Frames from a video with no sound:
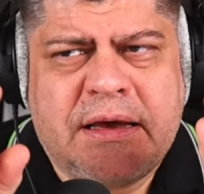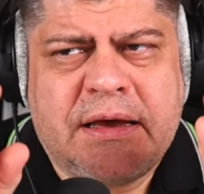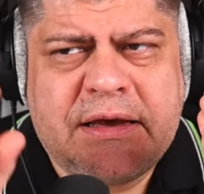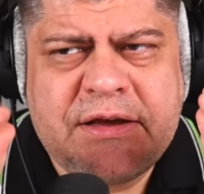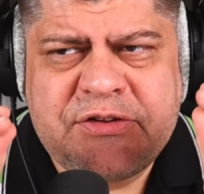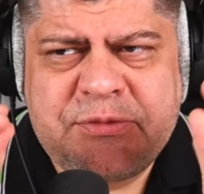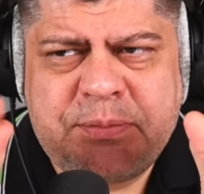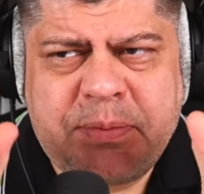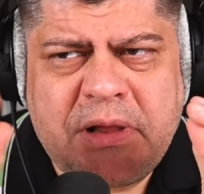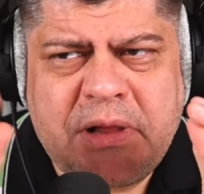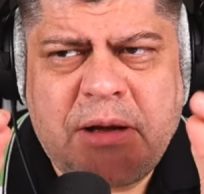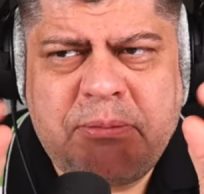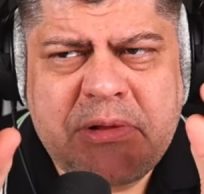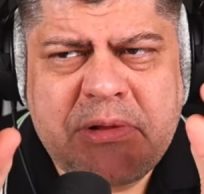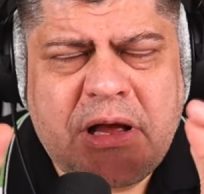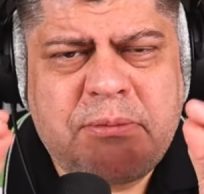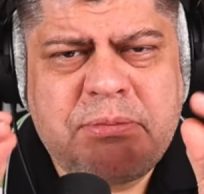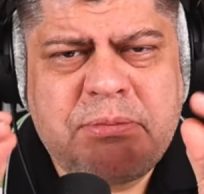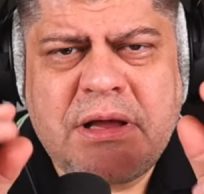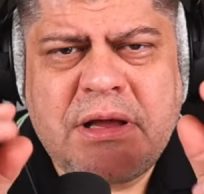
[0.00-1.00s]
It's blah,
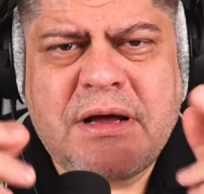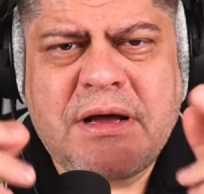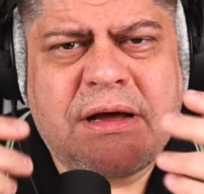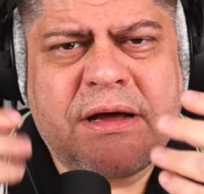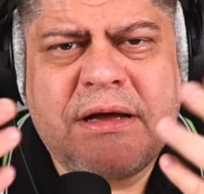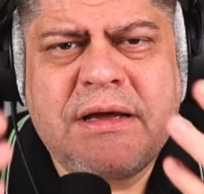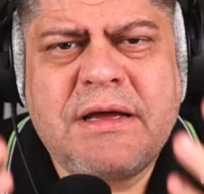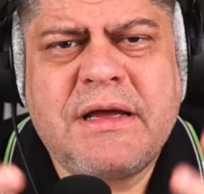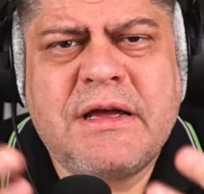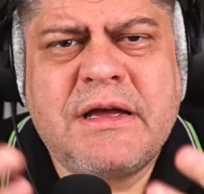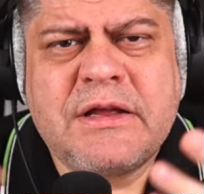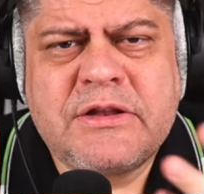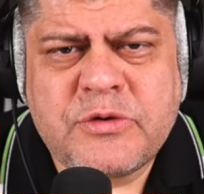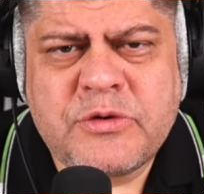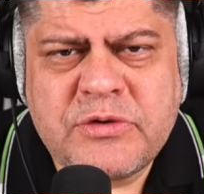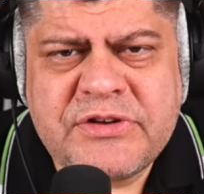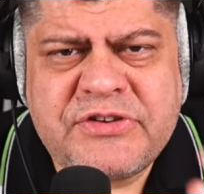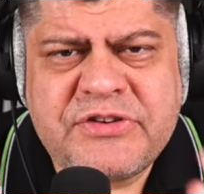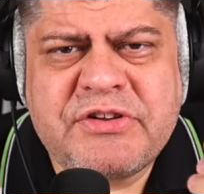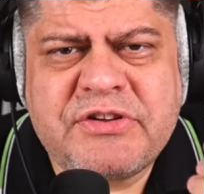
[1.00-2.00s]
blah, blah
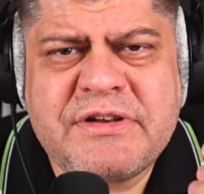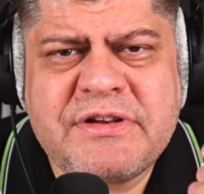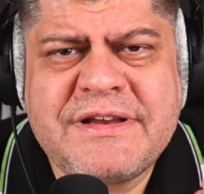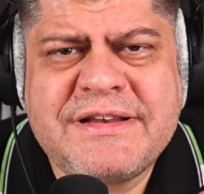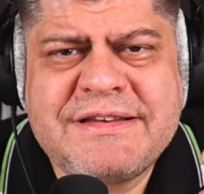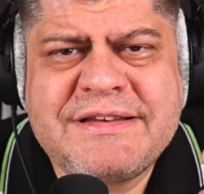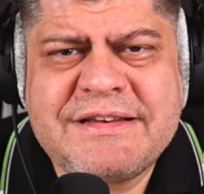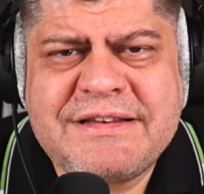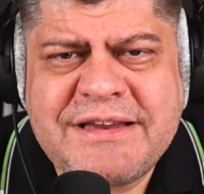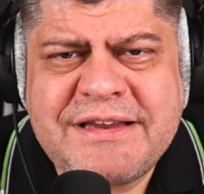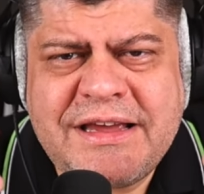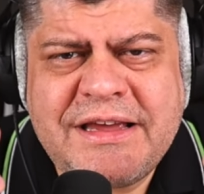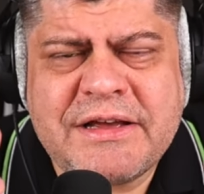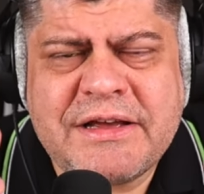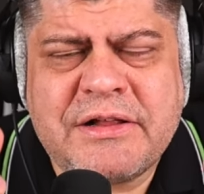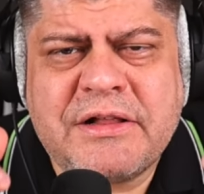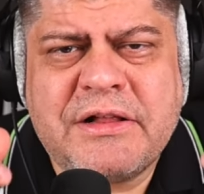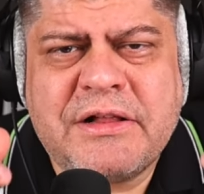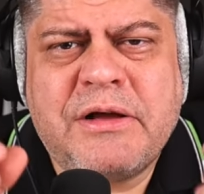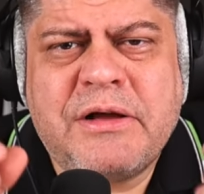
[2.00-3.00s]
to listen in
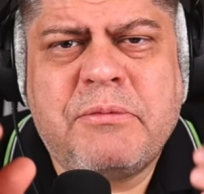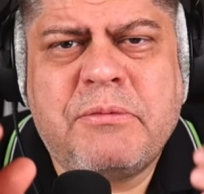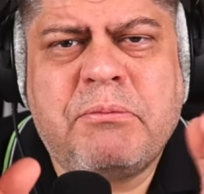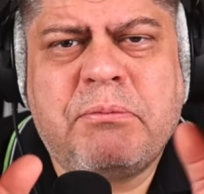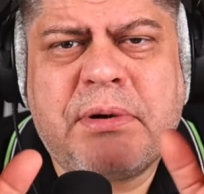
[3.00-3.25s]
detail,